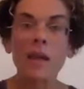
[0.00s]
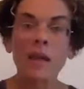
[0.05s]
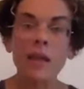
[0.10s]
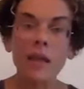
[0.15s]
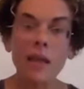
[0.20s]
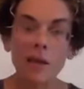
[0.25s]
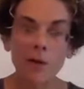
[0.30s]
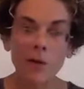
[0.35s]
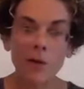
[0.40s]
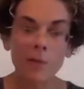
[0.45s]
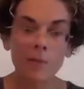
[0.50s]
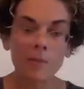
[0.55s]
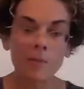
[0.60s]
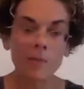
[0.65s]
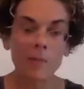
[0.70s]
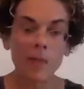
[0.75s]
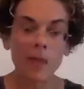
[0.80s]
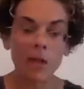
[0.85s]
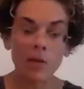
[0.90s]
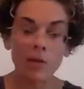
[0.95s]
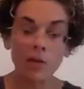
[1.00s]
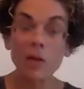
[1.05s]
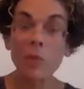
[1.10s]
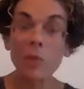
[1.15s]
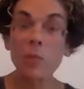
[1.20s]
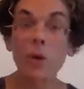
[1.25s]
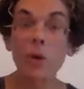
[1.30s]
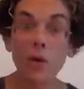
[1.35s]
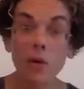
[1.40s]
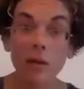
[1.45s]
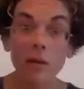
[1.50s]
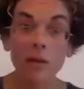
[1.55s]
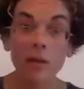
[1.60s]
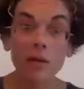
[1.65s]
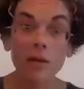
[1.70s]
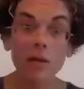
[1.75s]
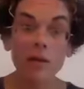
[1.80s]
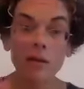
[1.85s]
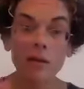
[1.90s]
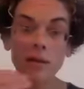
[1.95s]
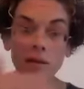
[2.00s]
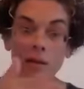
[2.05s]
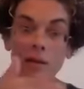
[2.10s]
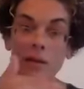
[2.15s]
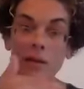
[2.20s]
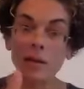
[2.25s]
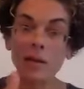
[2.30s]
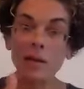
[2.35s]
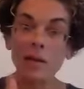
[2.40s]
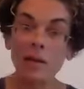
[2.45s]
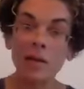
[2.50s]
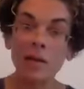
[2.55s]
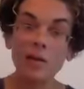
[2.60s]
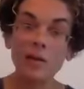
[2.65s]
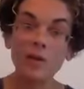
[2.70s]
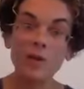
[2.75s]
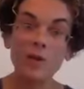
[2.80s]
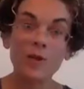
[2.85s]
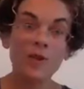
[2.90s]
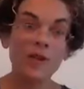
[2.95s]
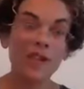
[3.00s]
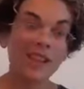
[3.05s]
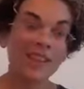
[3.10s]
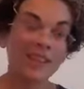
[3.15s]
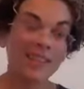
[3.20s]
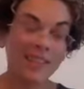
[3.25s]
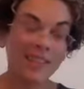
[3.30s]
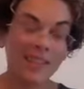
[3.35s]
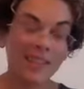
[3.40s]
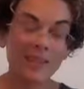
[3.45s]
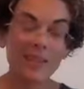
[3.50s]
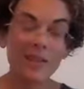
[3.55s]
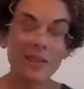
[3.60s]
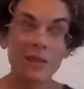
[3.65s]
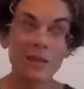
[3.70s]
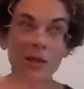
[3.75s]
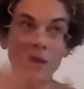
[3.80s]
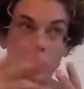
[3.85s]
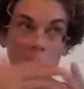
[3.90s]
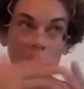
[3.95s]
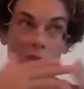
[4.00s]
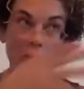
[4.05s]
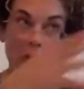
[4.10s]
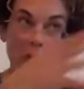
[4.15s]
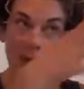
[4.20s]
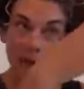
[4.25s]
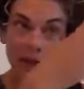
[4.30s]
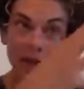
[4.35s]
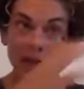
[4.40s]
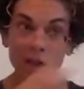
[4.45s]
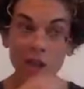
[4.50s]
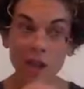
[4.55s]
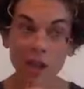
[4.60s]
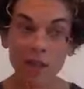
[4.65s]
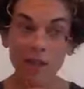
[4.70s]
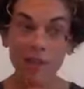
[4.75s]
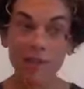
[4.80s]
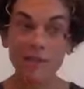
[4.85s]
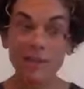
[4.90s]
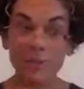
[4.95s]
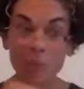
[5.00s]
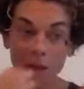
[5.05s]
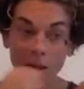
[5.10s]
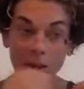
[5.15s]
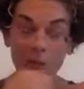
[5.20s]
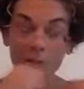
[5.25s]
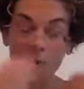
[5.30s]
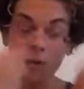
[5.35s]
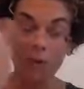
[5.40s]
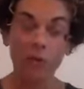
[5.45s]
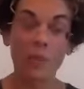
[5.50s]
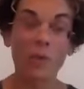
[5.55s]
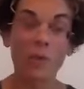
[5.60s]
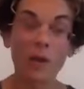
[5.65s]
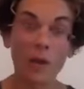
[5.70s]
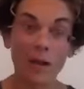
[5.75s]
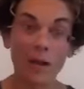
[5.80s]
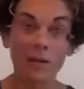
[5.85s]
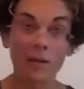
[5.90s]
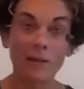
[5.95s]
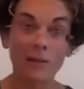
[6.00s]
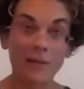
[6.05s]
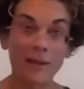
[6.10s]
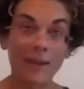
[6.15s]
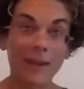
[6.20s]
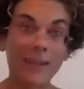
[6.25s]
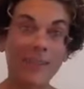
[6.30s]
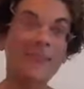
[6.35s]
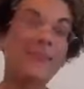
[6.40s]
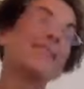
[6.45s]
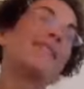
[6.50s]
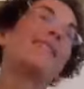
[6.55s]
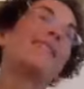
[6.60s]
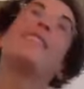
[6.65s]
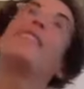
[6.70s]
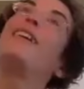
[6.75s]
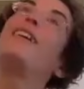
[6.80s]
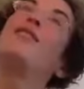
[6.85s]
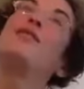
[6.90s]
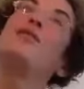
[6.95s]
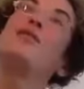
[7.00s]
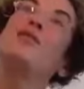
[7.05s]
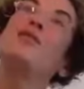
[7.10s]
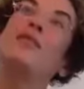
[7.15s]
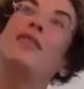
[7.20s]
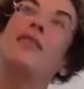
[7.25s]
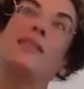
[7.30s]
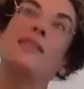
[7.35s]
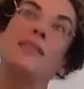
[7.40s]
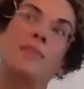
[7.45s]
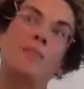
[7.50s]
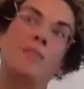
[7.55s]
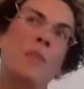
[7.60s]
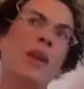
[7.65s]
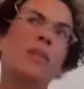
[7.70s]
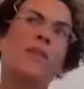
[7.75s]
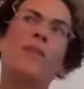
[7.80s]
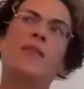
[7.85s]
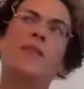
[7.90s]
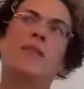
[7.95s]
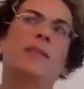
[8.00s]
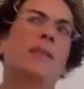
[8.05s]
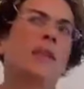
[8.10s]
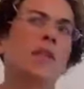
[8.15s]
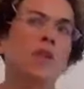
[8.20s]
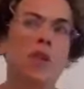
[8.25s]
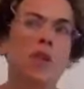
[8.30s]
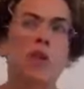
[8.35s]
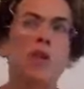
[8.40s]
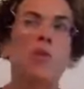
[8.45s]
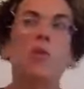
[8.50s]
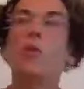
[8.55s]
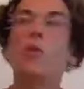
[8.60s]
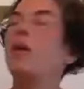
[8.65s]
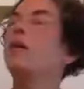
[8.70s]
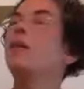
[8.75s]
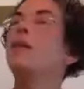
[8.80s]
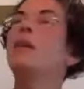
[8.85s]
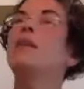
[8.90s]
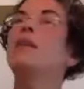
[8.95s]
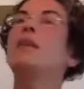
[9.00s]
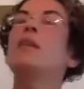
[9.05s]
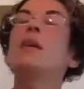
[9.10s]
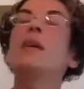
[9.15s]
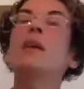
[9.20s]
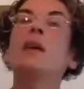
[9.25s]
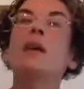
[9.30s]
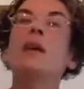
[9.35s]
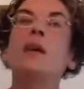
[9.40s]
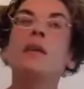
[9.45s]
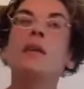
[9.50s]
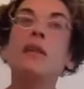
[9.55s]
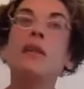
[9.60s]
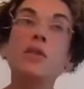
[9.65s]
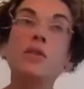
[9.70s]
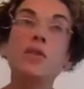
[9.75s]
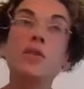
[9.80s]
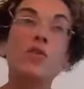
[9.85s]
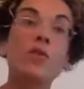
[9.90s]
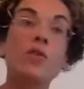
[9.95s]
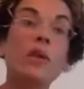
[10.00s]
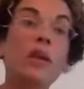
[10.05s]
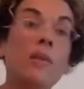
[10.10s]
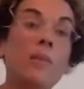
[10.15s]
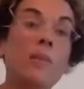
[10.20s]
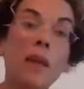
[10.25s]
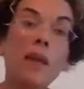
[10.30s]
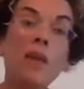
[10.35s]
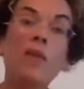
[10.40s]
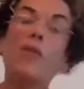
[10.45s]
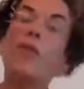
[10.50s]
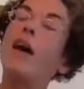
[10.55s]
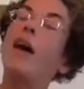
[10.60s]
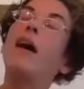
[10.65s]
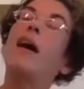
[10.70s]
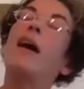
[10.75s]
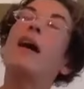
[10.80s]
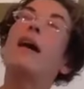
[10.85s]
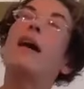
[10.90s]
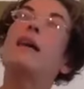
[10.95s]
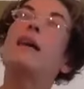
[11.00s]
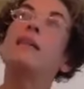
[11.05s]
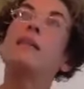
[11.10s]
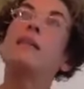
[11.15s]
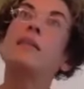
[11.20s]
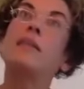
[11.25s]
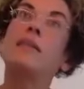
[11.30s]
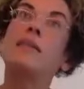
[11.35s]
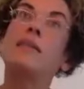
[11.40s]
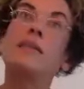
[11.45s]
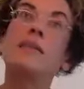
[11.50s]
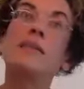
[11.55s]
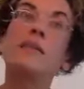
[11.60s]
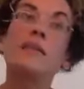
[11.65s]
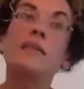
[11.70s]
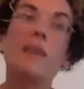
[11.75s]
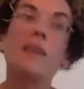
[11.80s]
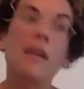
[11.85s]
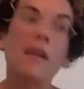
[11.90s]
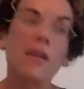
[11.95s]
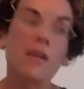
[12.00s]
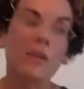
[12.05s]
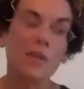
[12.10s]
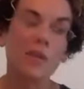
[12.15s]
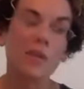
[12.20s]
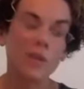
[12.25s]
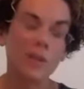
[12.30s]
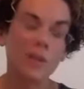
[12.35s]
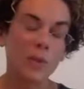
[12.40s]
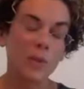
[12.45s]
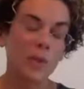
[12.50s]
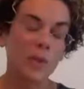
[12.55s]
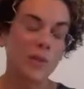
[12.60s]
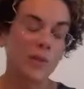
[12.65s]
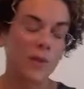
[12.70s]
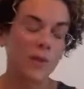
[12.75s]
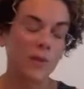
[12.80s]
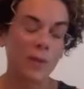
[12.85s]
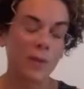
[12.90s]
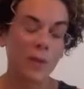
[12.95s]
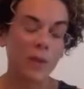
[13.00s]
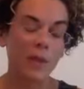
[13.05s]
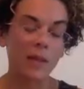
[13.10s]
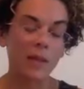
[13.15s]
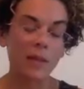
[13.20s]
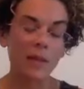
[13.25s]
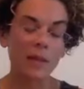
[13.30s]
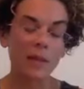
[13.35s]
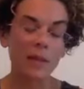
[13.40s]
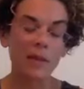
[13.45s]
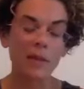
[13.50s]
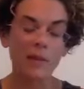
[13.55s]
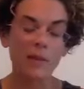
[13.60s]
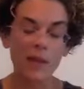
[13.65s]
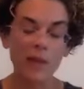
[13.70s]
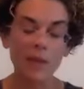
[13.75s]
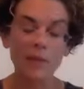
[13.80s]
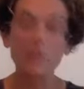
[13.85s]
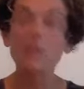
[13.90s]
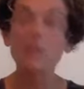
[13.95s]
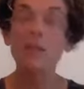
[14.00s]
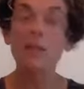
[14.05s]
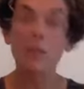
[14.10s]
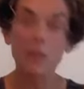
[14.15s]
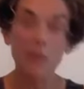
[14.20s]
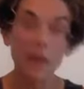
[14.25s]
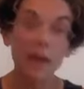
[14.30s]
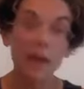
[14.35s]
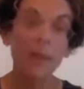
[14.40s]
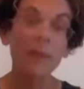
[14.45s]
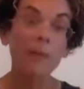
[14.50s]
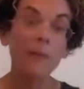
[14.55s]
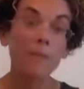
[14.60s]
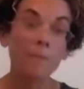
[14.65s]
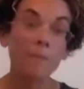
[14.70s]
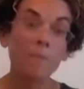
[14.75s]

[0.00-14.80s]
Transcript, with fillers: here, here's the book. Here's your checklist. Like, you had a checklist in mind with your prayer, right? That allowed you like this manifestation you wanted, this dream that you had, this desire, this wish fulfillment. And the divine is saying, okay,